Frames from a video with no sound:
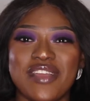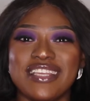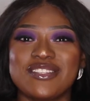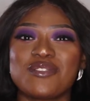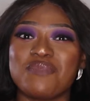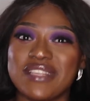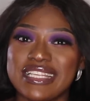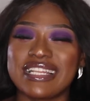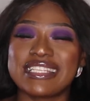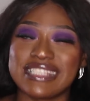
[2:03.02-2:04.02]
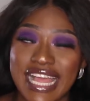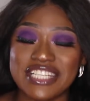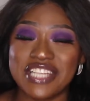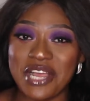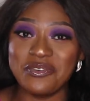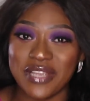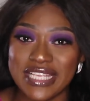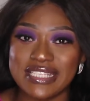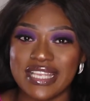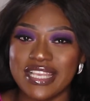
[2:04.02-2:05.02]
ways to basically snatch that
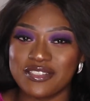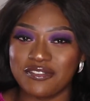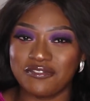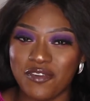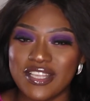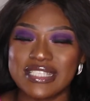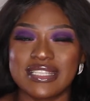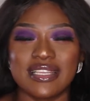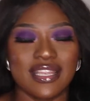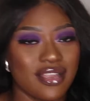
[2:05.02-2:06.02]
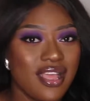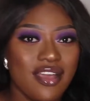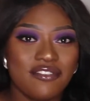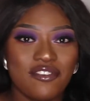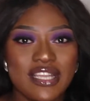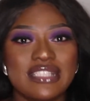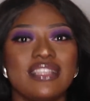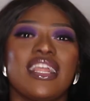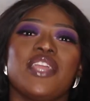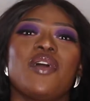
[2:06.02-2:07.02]
waist is the first
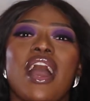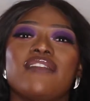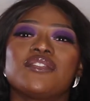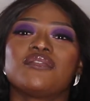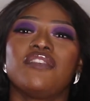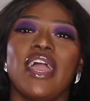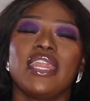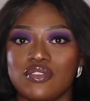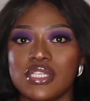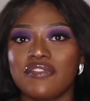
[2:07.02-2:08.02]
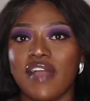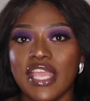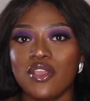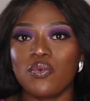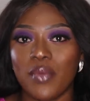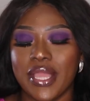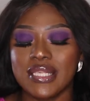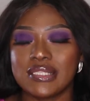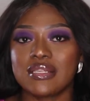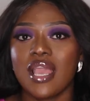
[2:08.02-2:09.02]
thing that you have to find. To define your
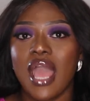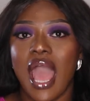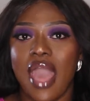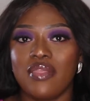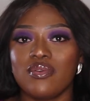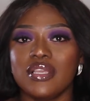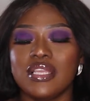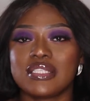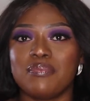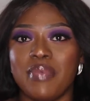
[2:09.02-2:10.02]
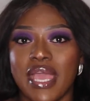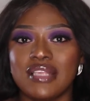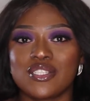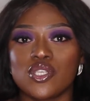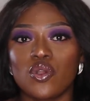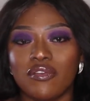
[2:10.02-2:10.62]
waist, it's best to go